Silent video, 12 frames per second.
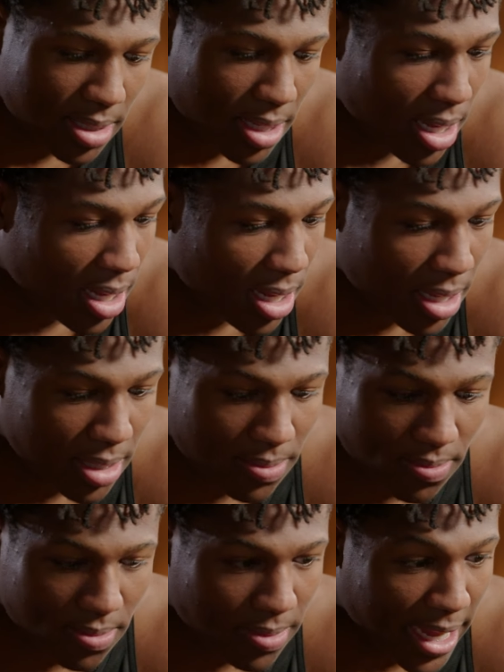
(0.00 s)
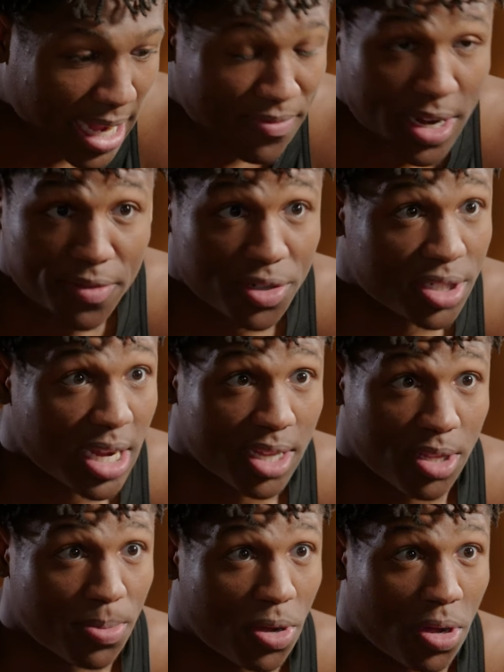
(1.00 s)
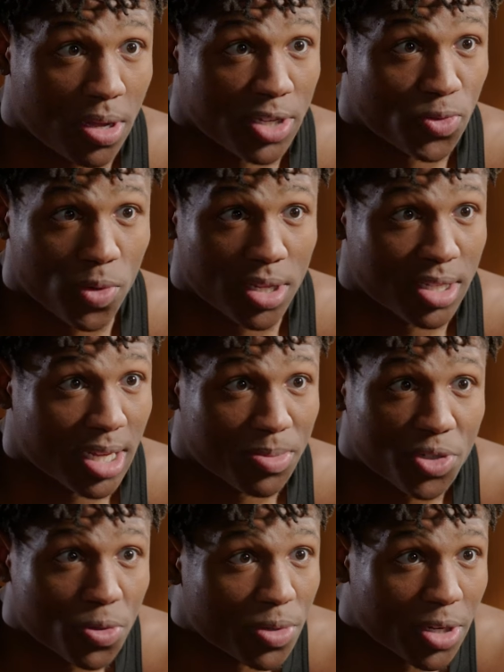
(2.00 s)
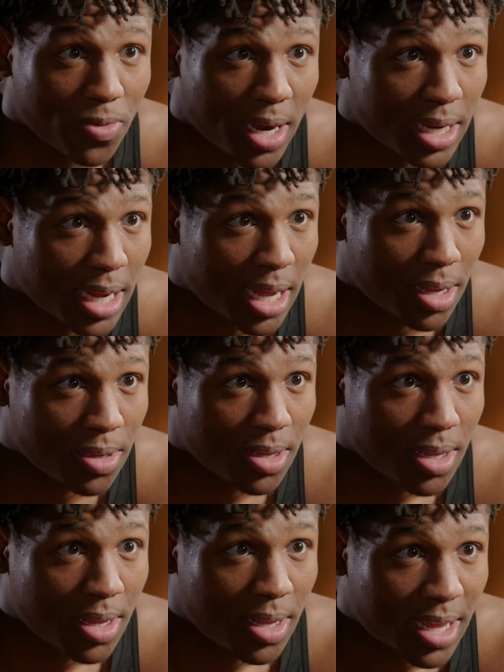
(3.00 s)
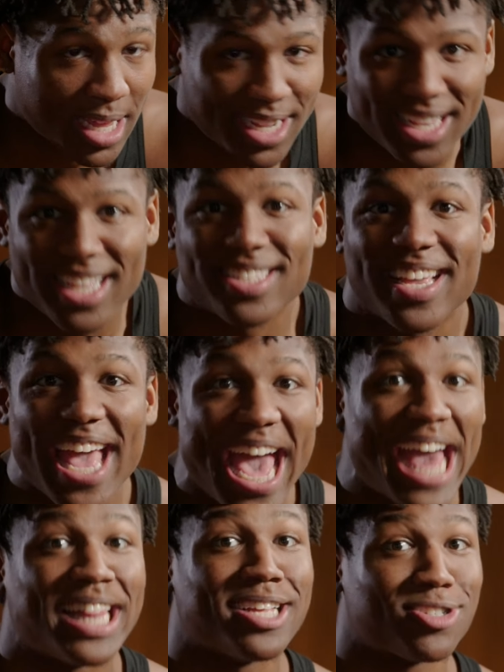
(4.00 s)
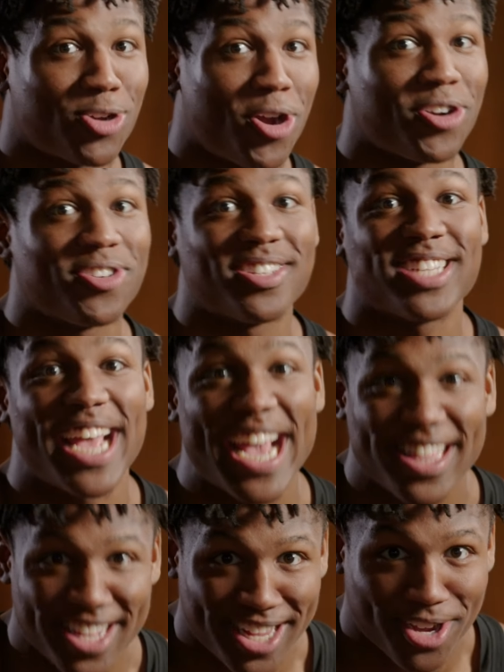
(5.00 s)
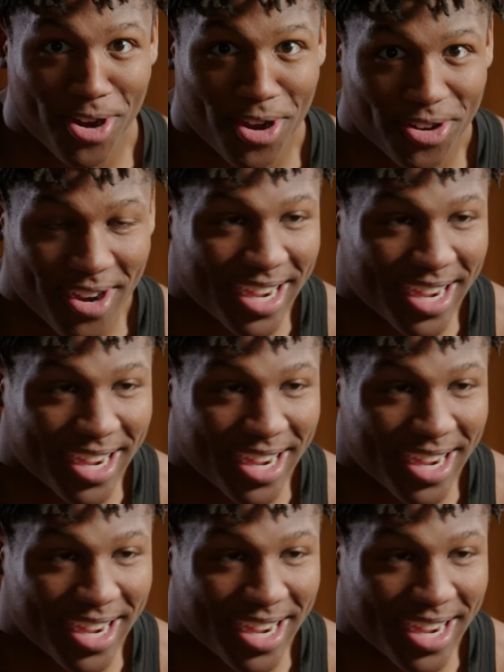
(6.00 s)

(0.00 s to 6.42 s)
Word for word: Uh, like I've never shot the ball as well as I'm shooting it right now. And it isn't Alex Carter, it's Anthony Carter.